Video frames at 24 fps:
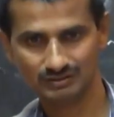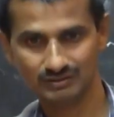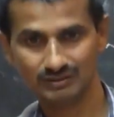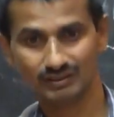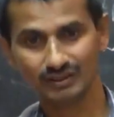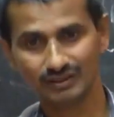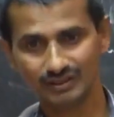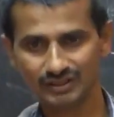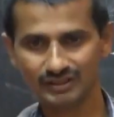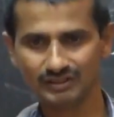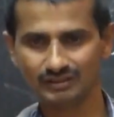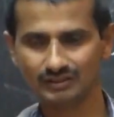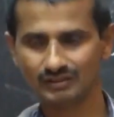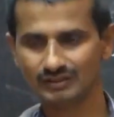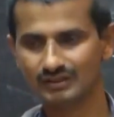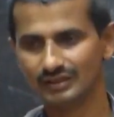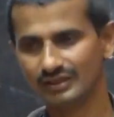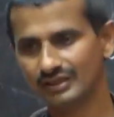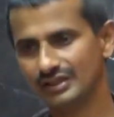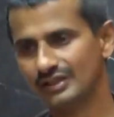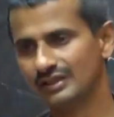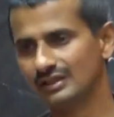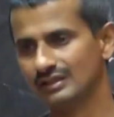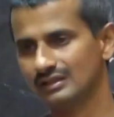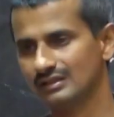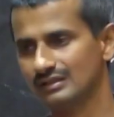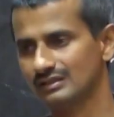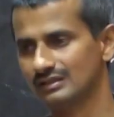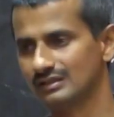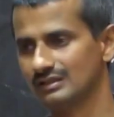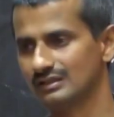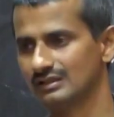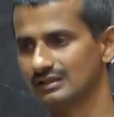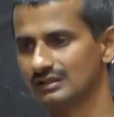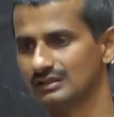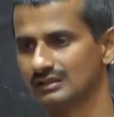Reading
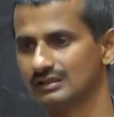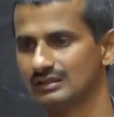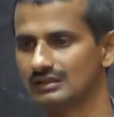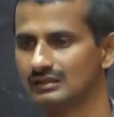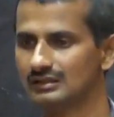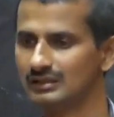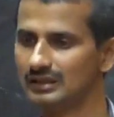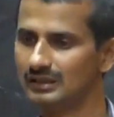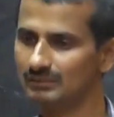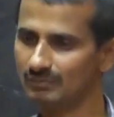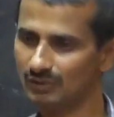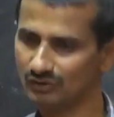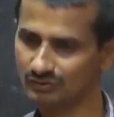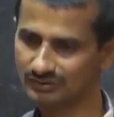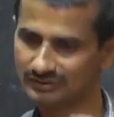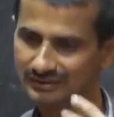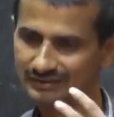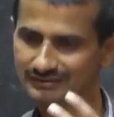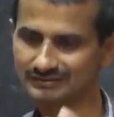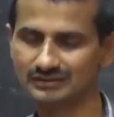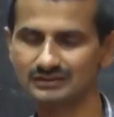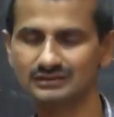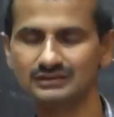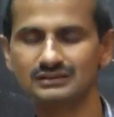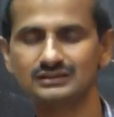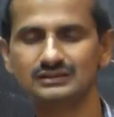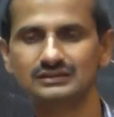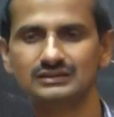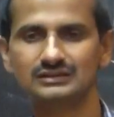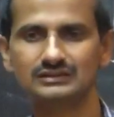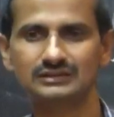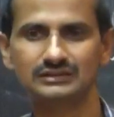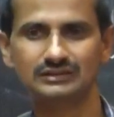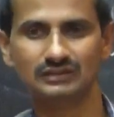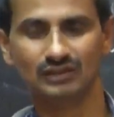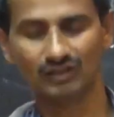about the
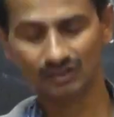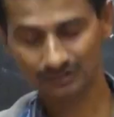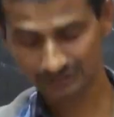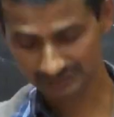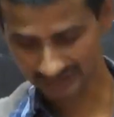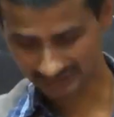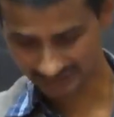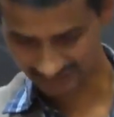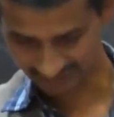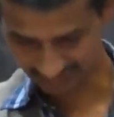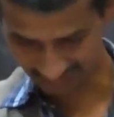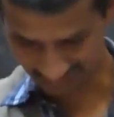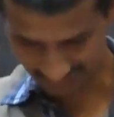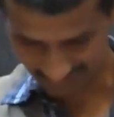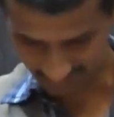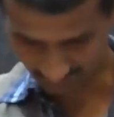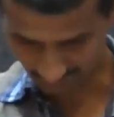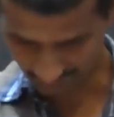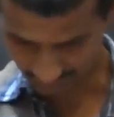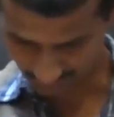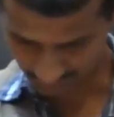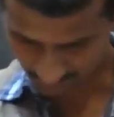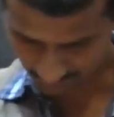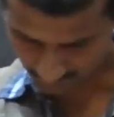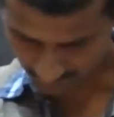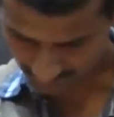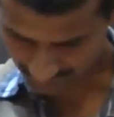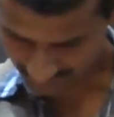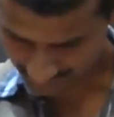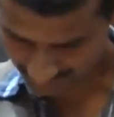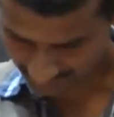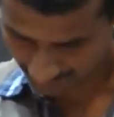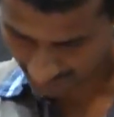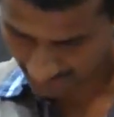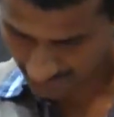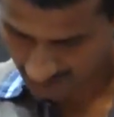other countries'
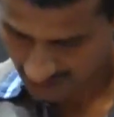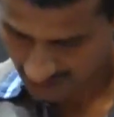constitutions.